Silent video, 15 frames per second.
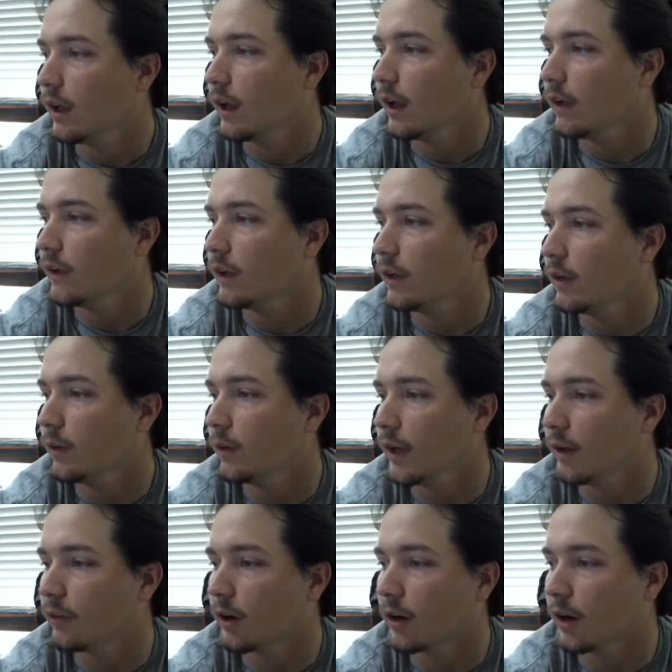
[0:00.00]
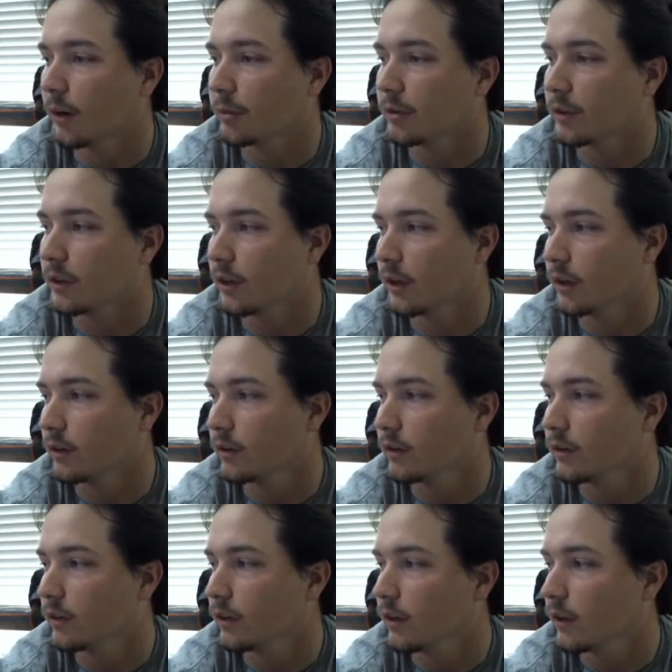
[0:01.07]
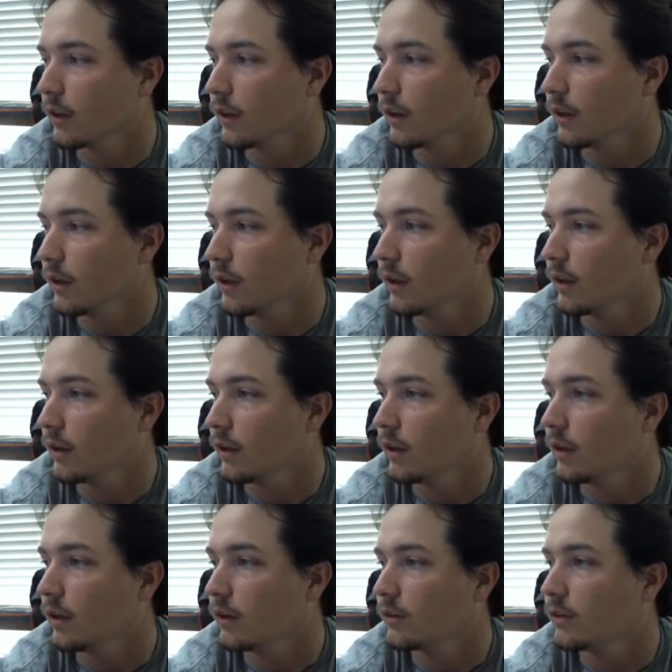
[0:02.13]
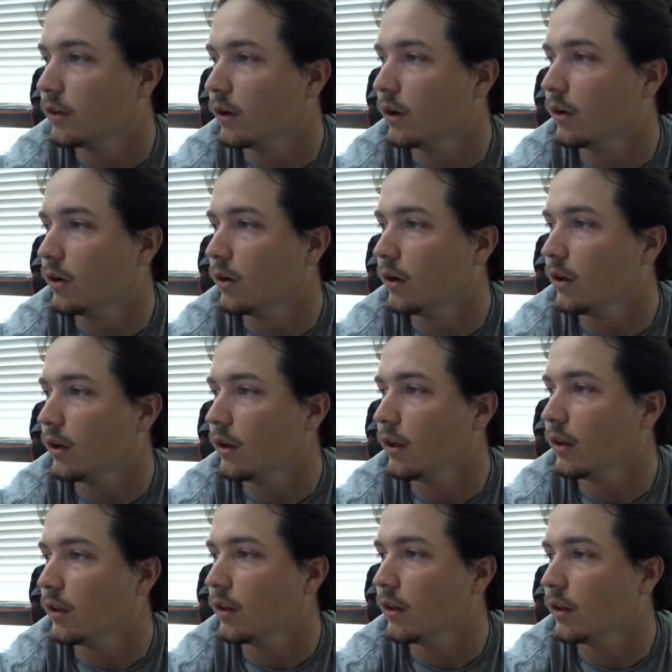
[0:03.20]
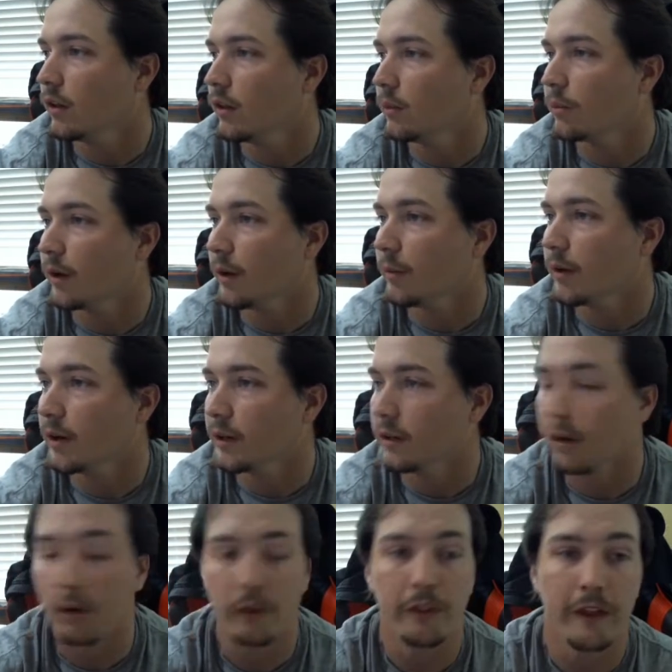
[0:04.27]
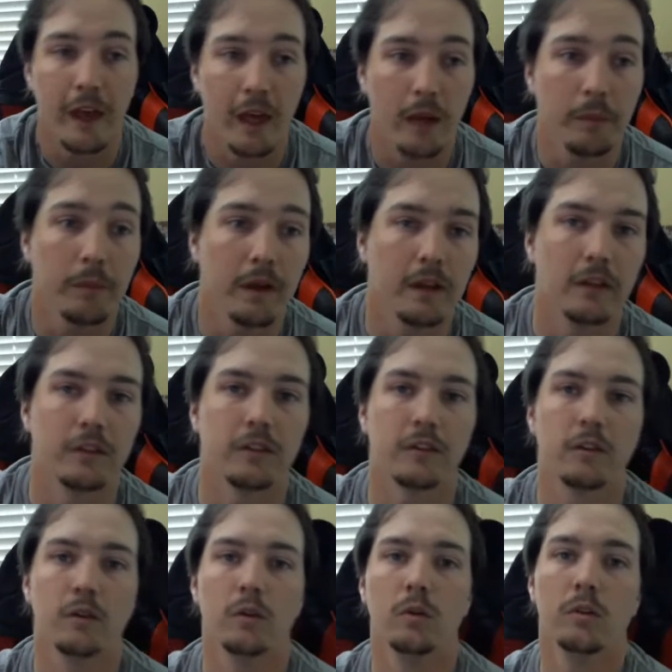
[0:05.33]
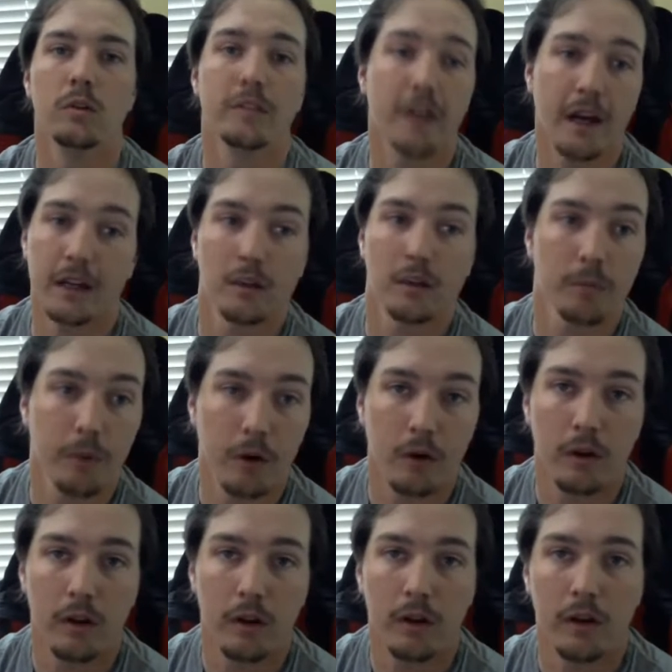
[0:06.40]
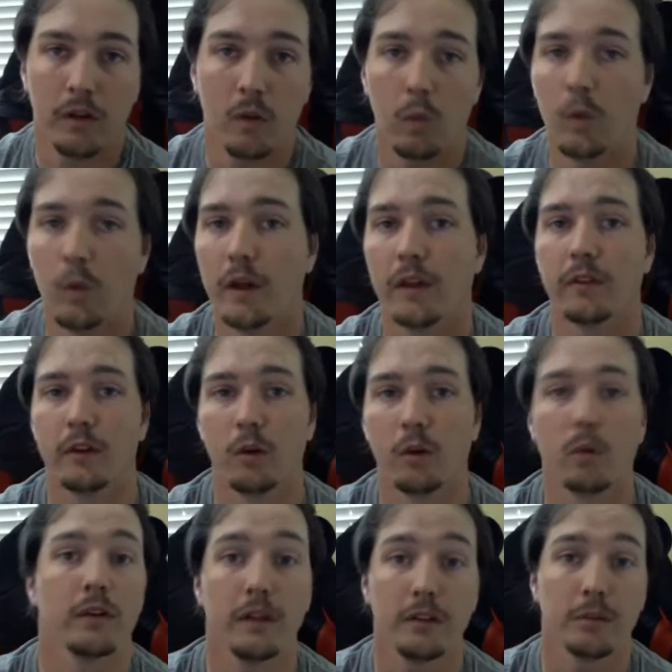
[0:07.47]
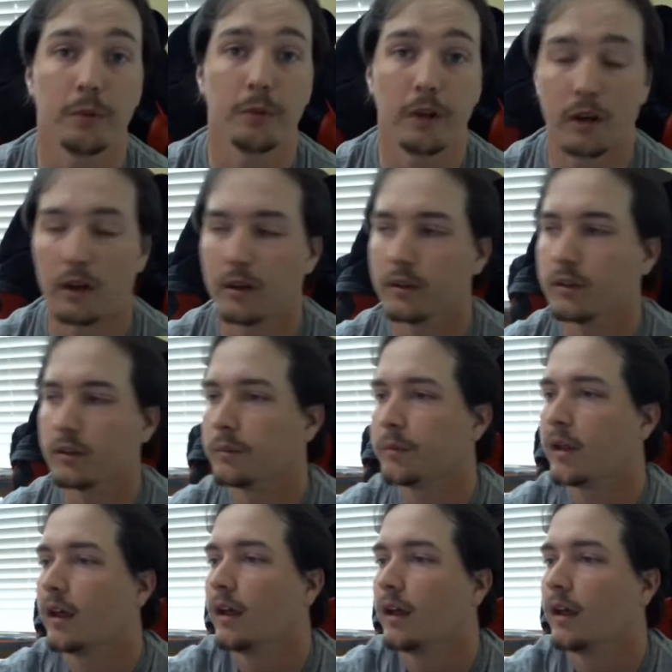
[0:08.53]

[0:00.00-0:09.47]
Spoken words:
And then we have our option cards. So the primary goal of the game is to attack your opponent with your Digimon cards.